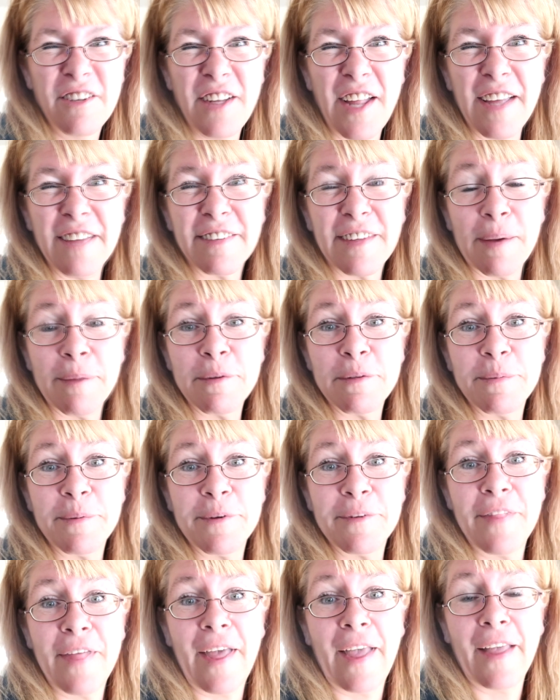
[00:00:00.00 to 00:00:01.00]
Today is Gabby's
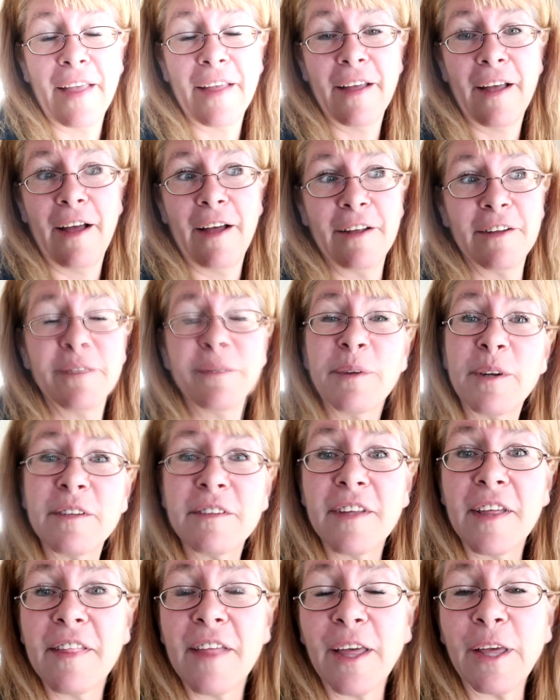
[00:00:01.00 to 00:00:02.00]
birthday. I just want
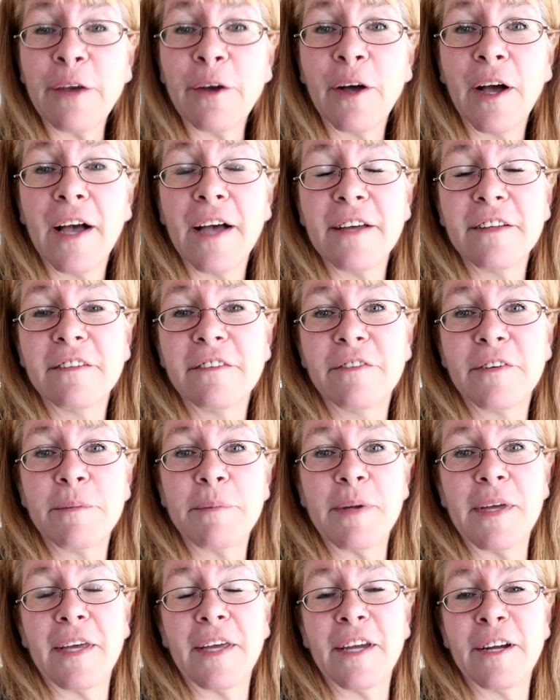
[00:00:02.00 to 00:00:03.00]
to say thank you guys for
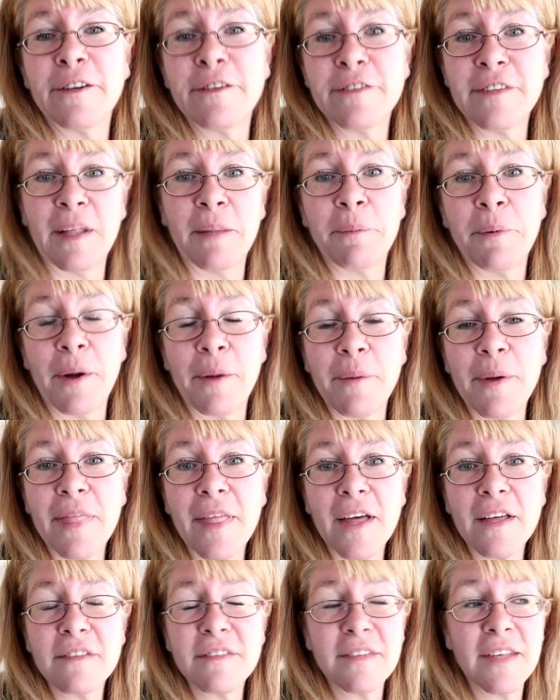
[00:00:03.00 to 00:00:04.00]
being here to celebrate with
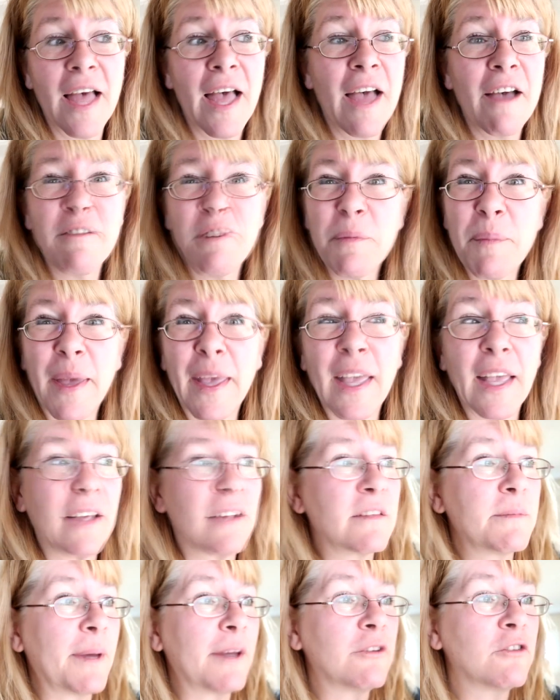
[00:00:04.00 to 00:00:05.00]
us, for making
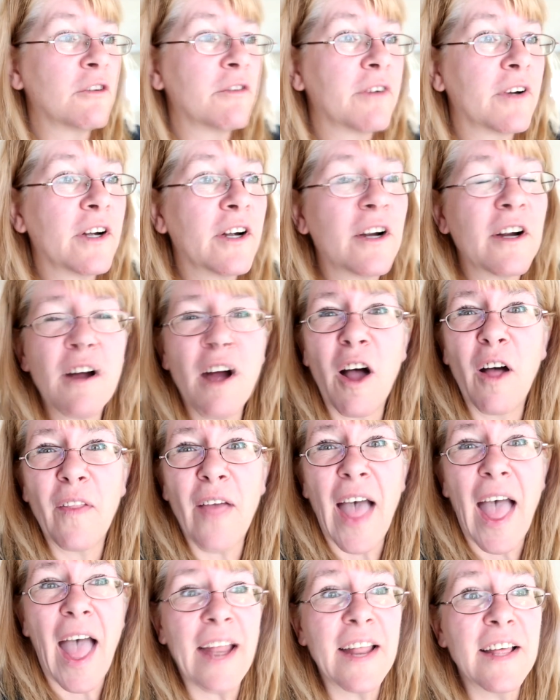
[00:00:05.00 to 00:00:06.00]
it special for her. All
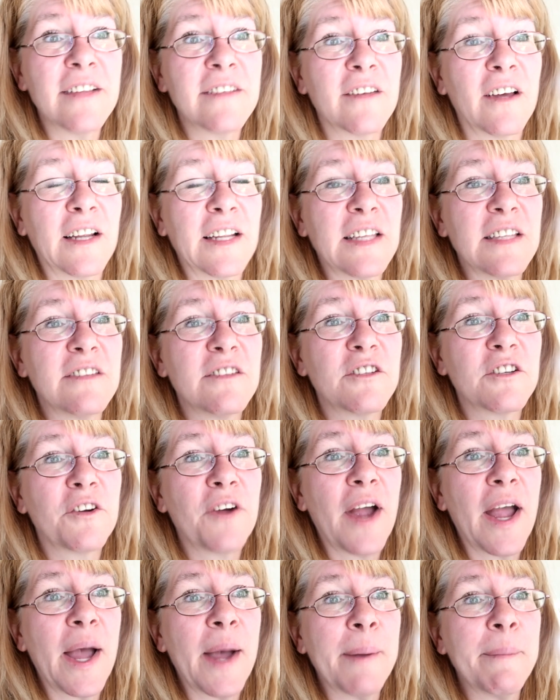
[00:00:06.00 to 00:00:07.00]
edits on
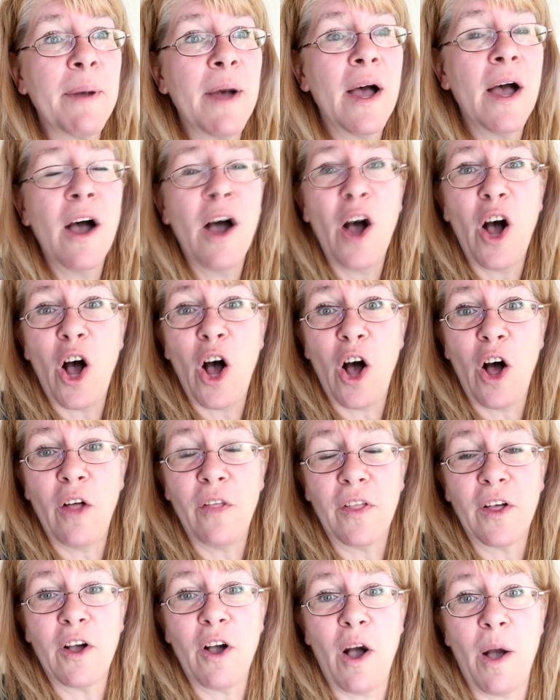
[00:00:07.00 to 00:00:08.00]
Instagram,
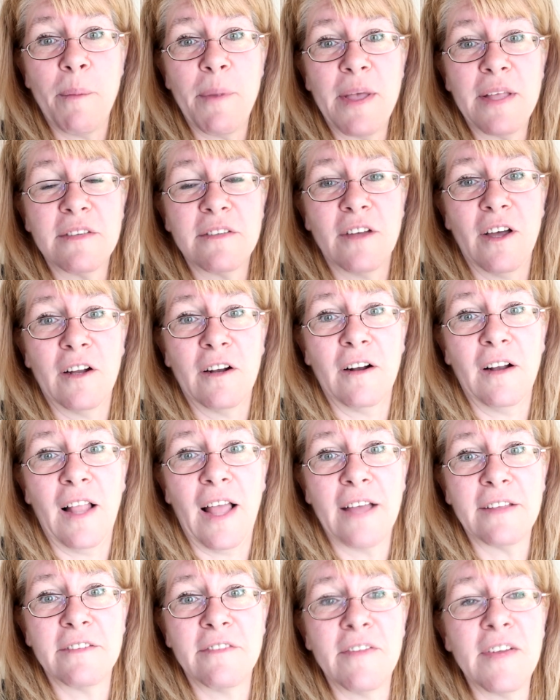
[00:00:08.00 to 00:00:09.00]
all the comments on our
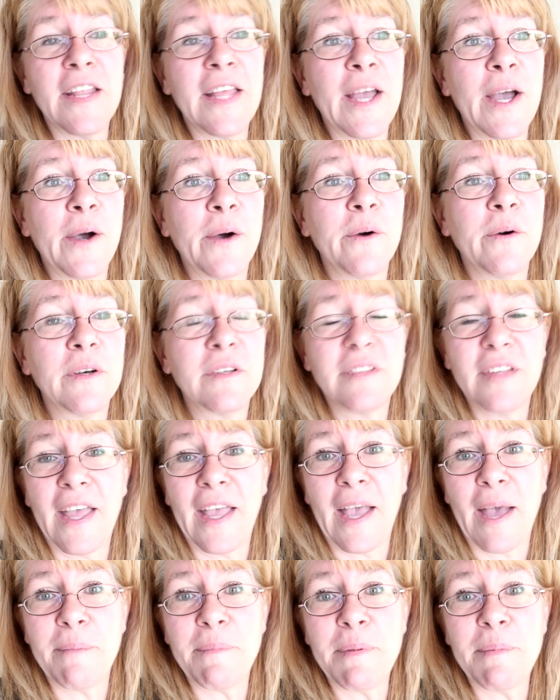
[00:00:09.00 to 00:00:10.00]
last video
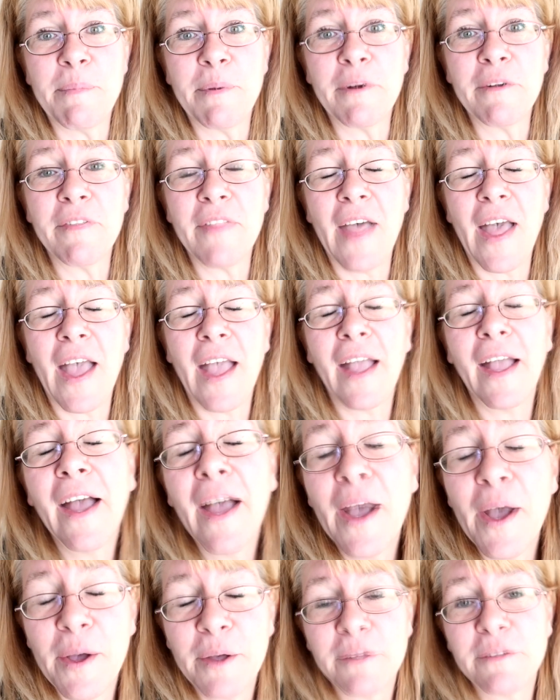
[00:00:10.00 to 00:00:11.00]
saying happy birthday.
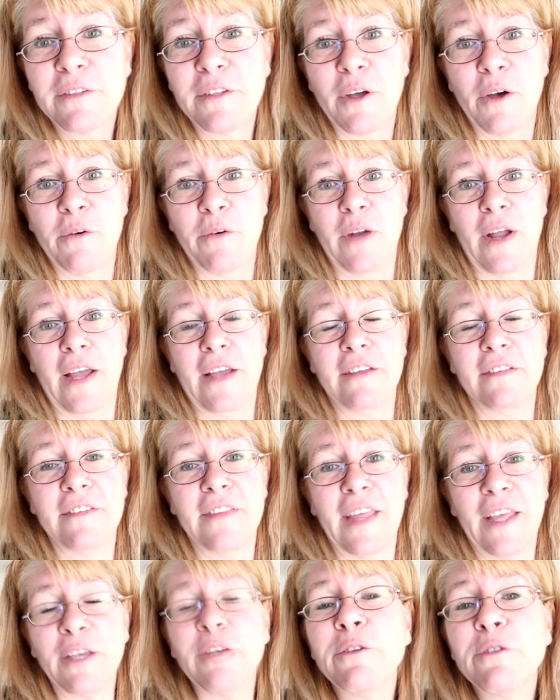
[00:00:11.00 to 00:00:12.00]
So nice.
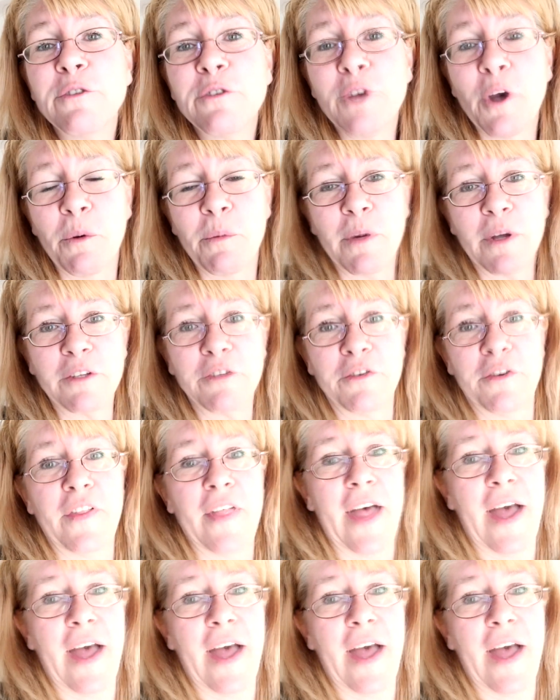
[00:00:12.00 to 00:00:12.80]
Thank you so much for